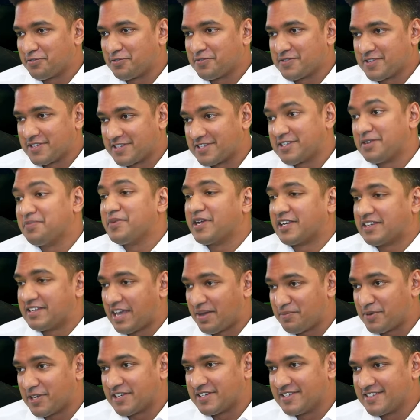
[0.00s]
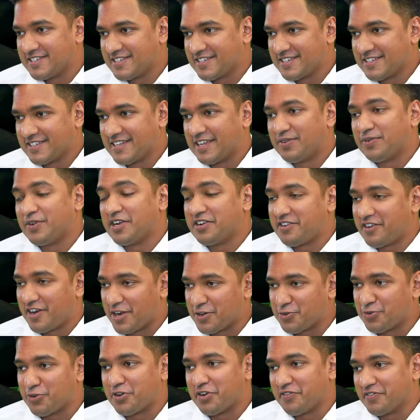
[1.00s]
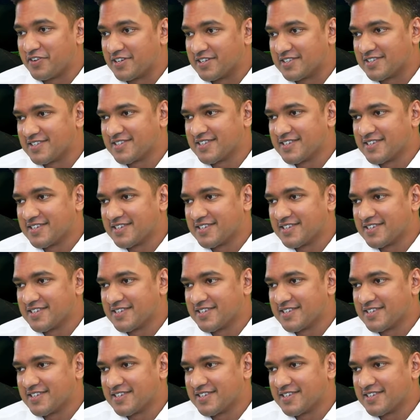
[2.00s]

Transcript: systemic damage that we are trying to reverse.